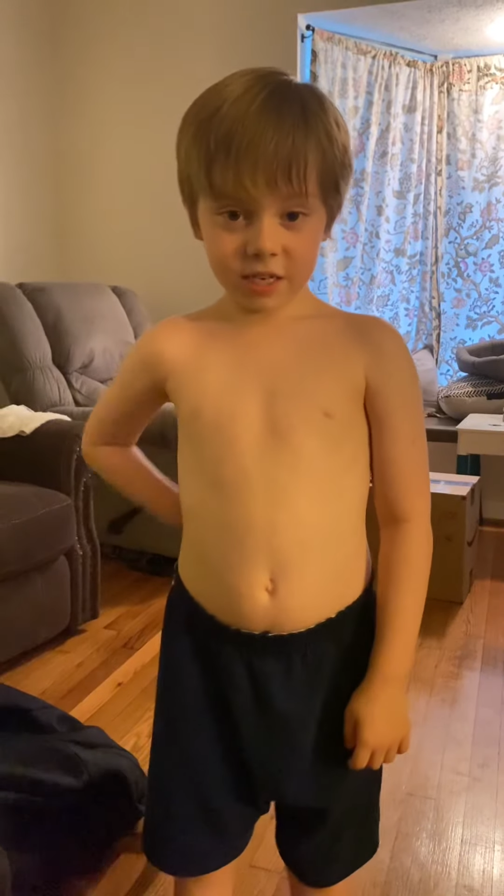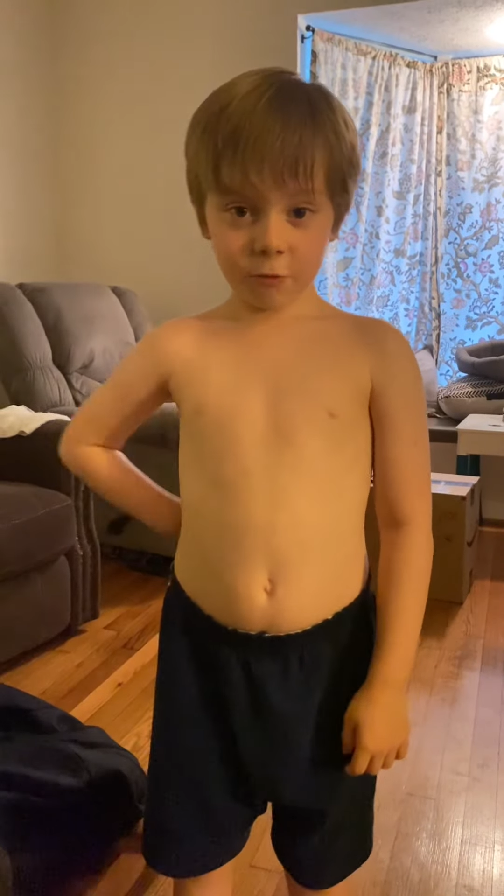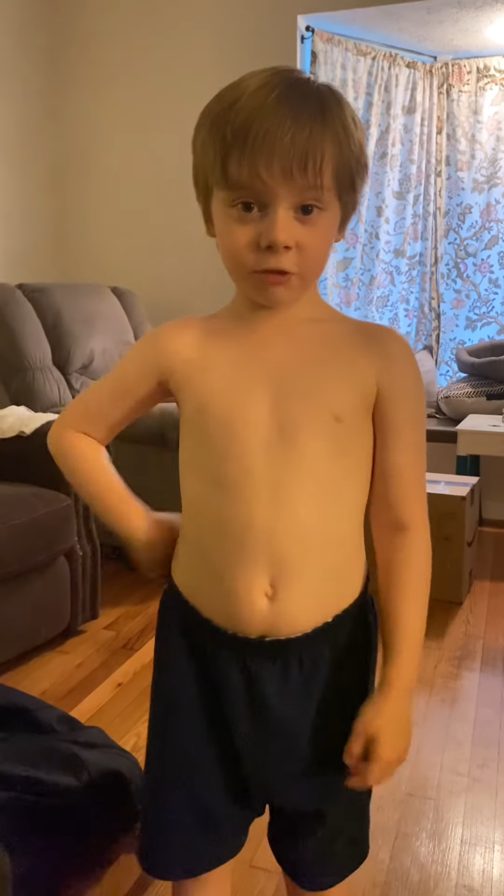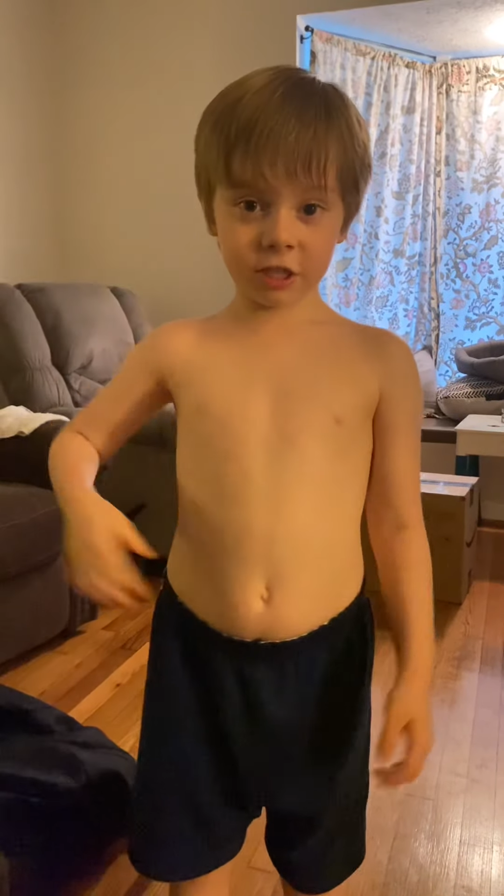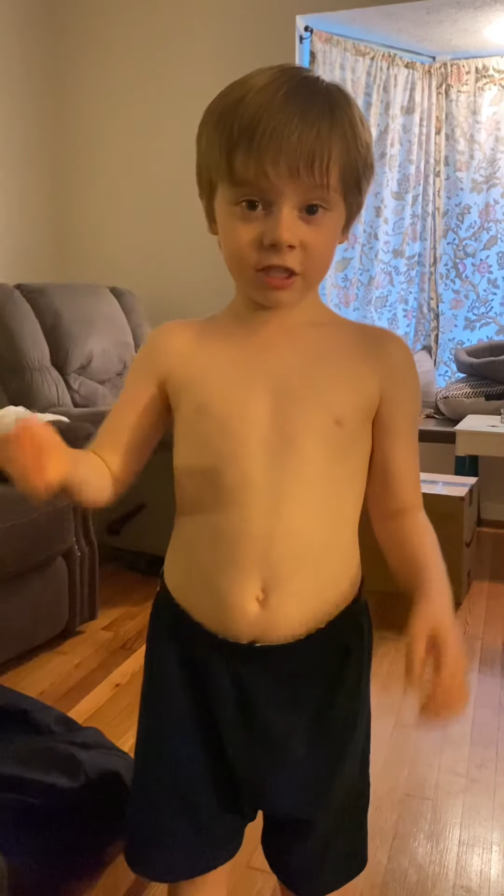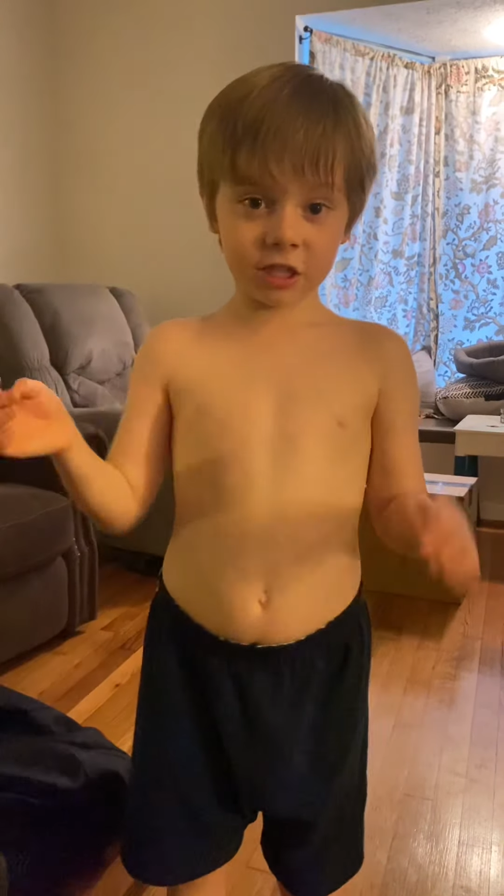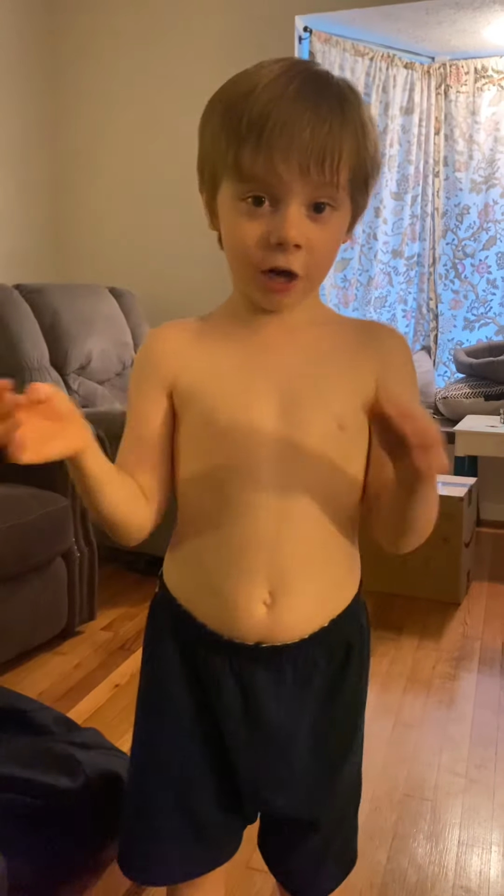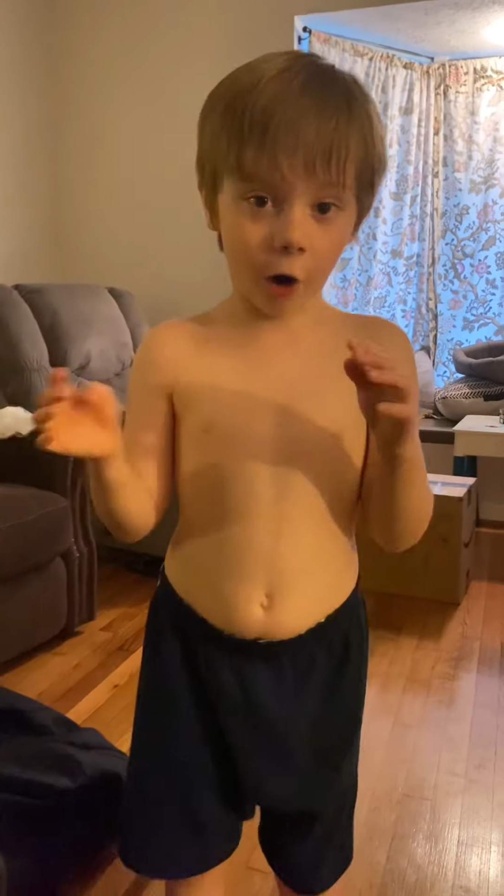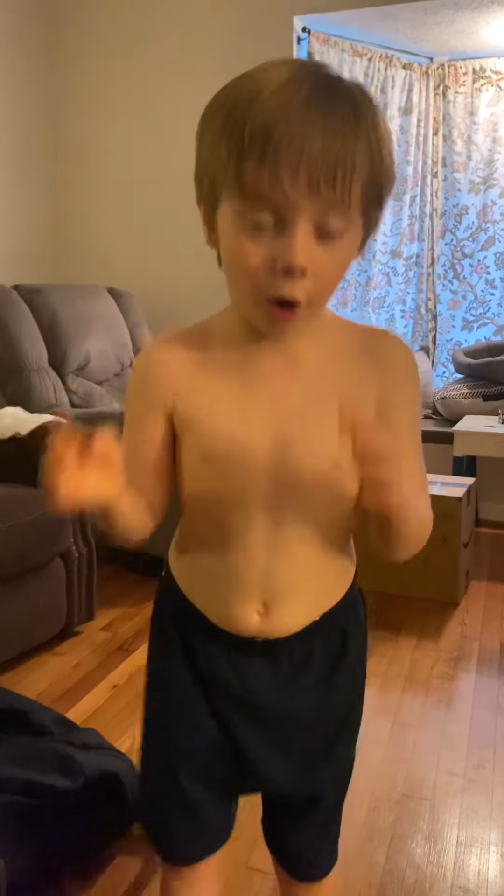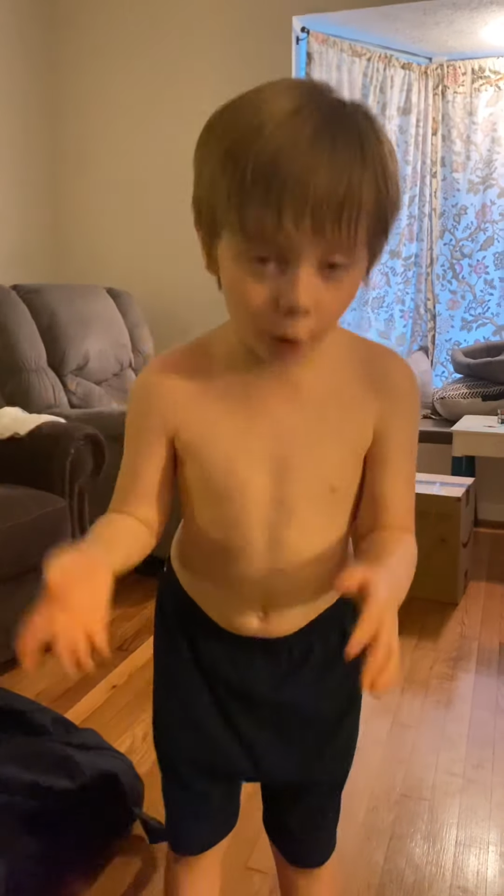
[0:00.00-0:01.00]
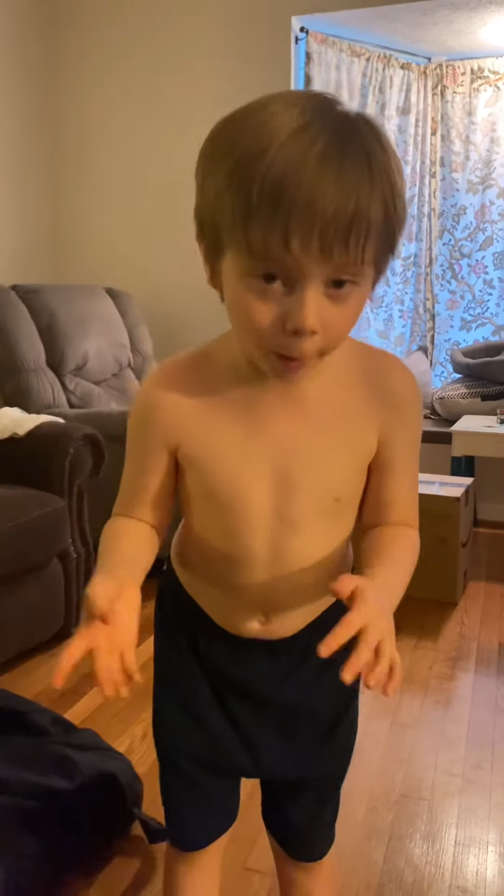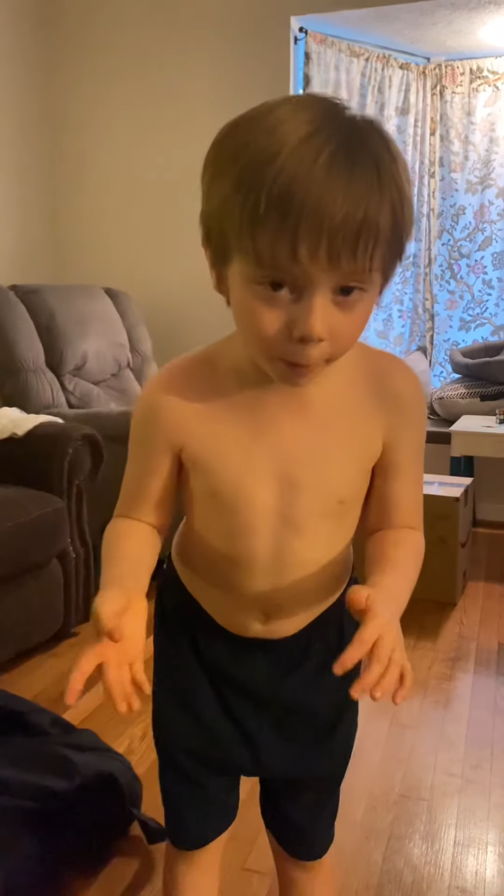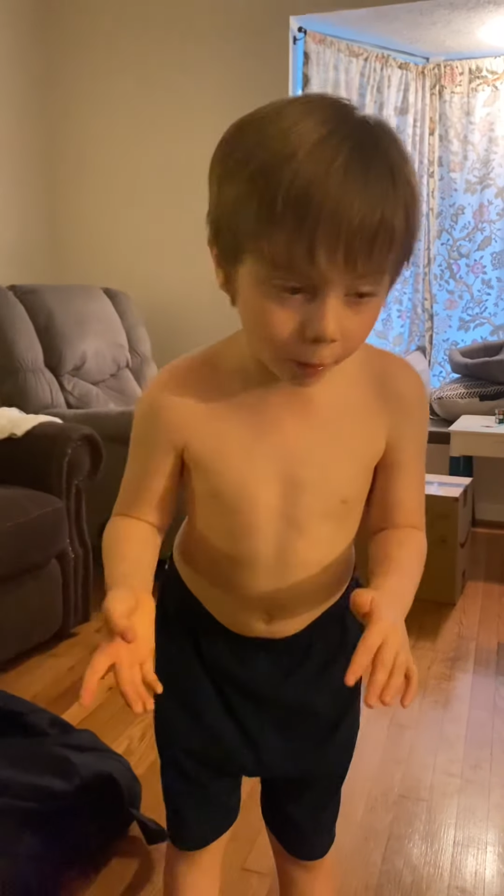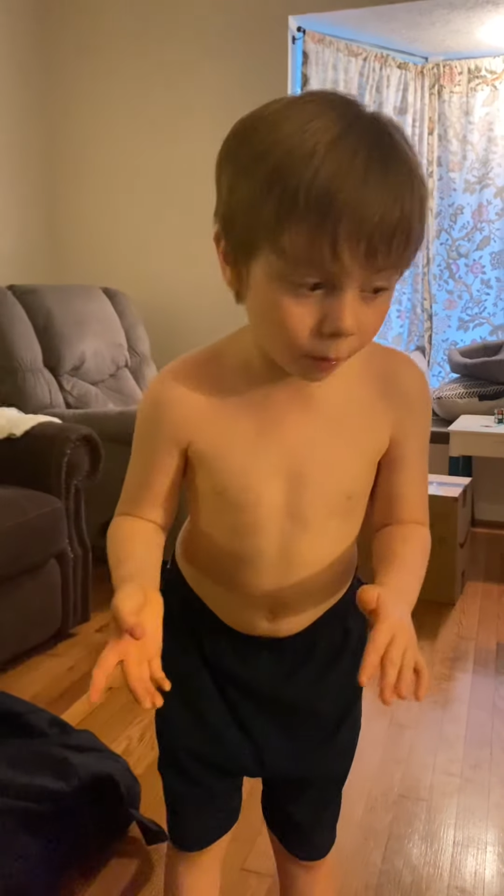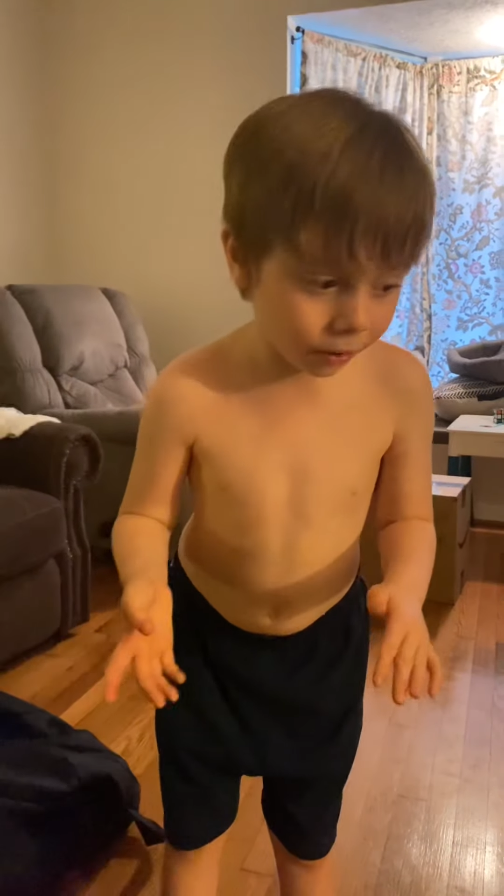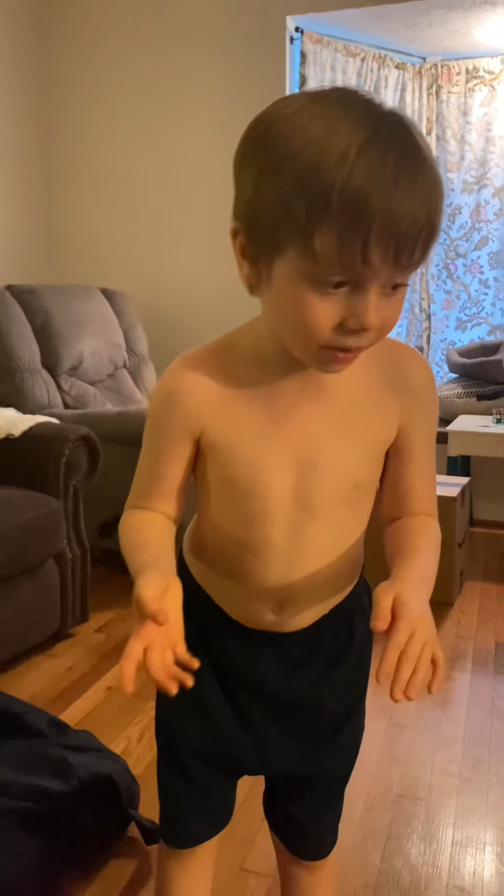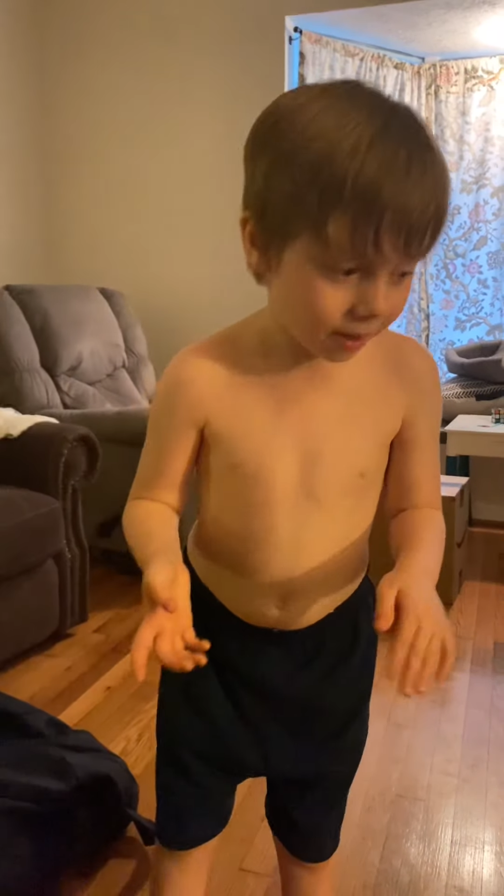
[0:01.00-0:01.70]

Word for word: which is horrible.